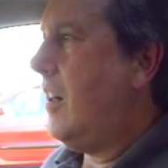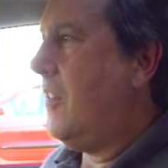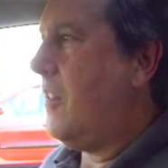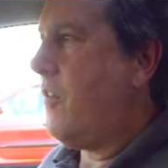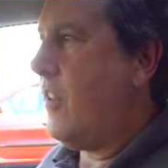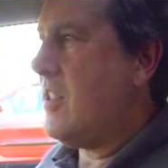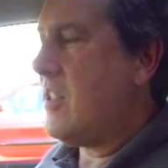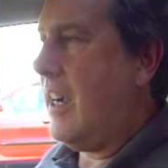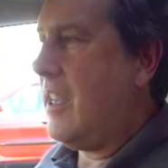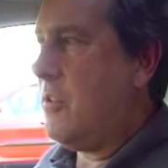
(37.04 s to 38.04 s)
And the phrase
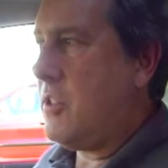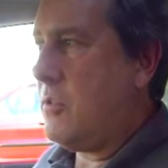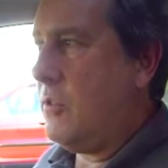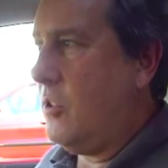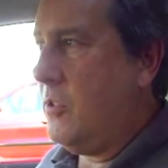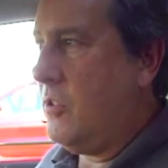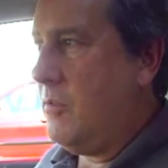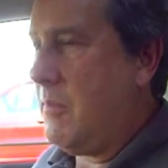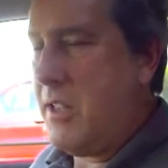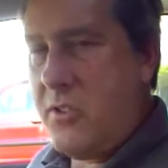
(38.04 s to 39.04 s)
that I use to all
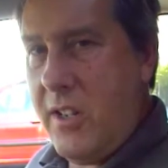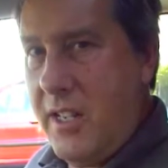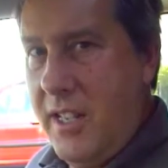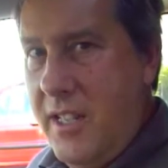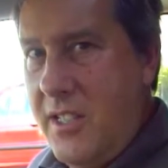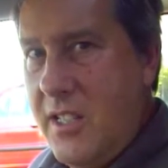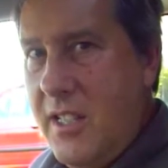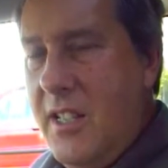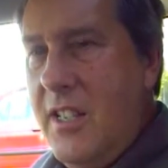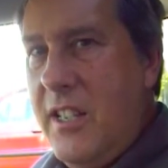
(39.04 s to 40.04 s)
my trainees
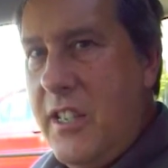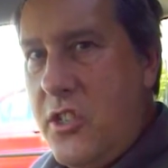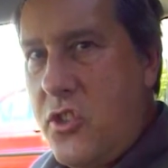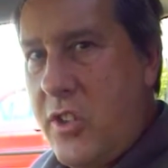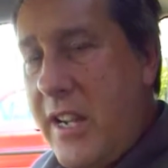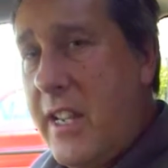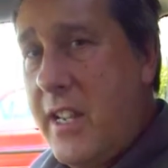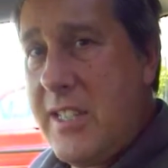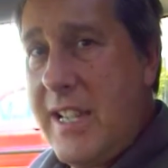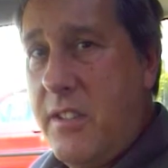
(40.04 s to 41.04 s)
is try and
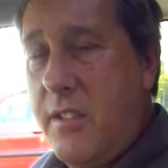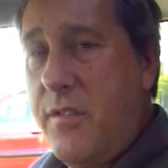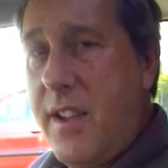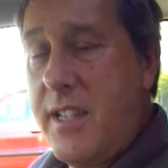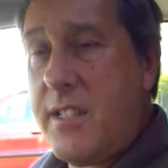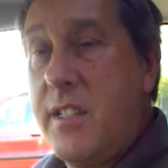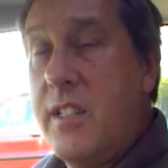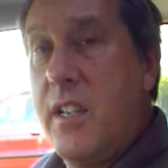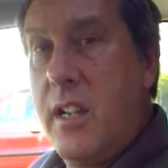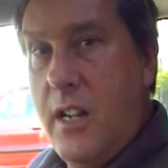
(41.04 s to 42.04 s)
cut out the fat
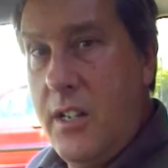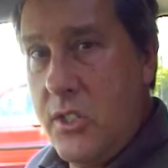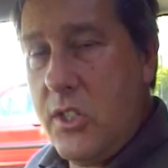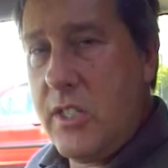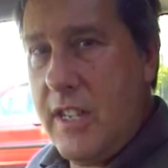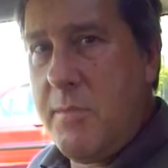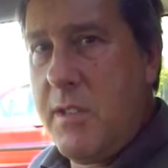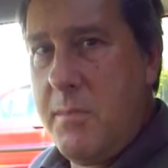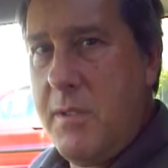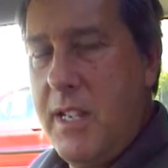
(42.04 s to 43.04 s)
and just give
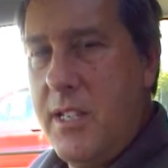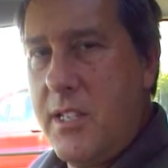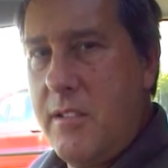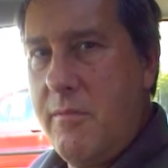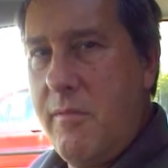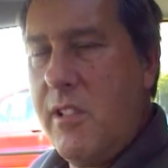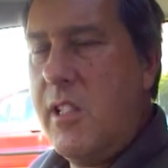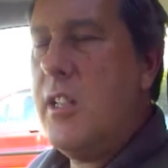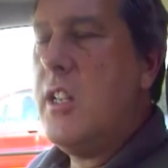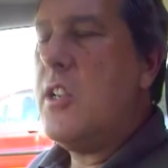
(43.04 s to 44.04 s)
me the meat.
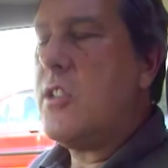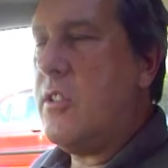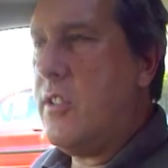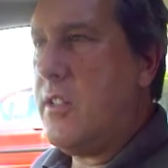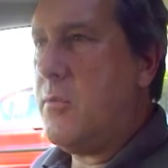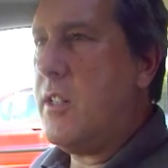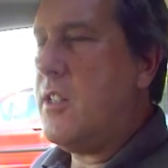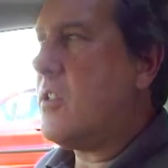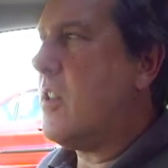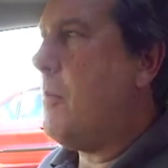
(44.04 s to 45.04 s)
So in other
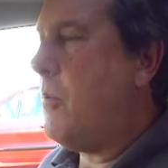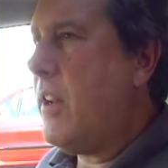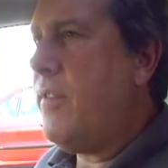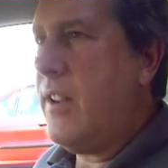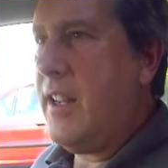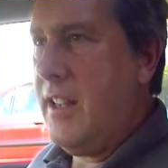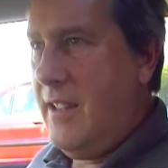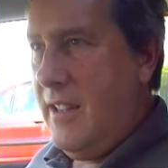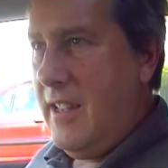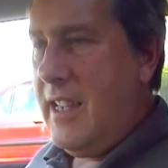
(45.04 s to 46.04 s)
words, a briefing
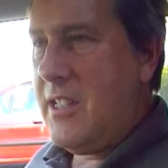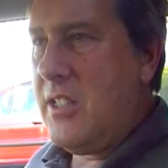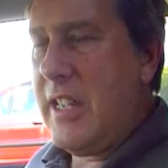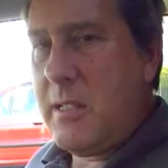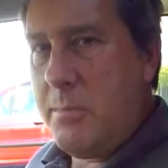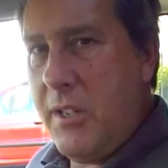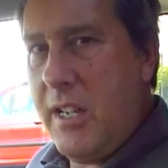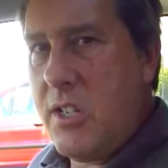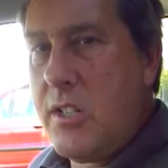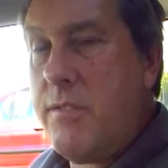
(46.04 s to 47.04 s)
is an
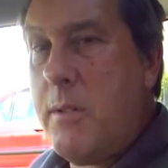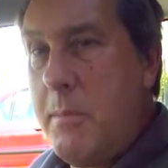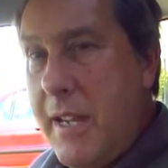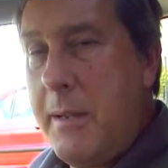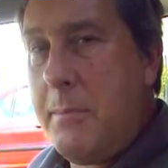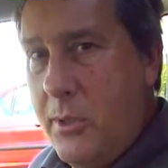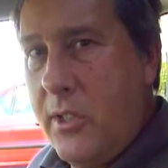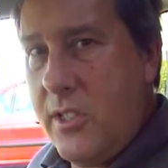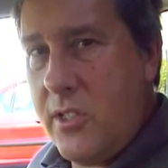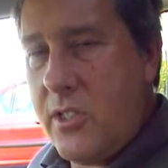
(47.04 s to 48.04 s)
explanation of the main
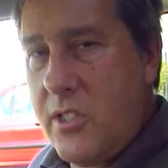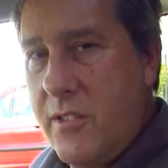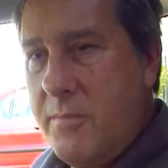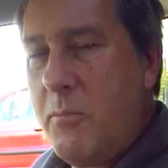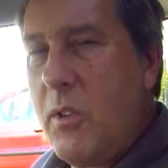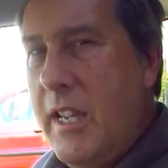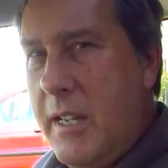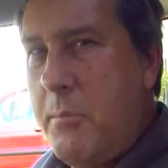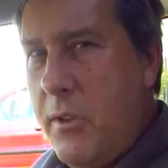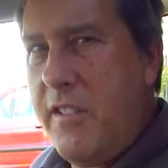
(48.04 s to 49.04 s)
points
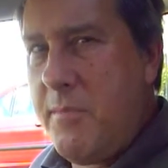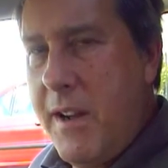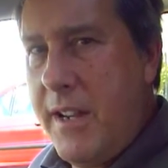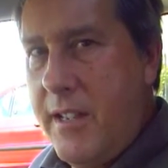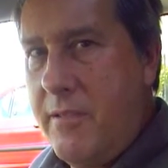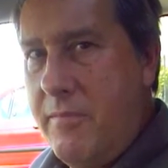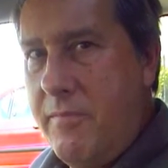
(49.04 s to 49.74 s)
in a brief manner.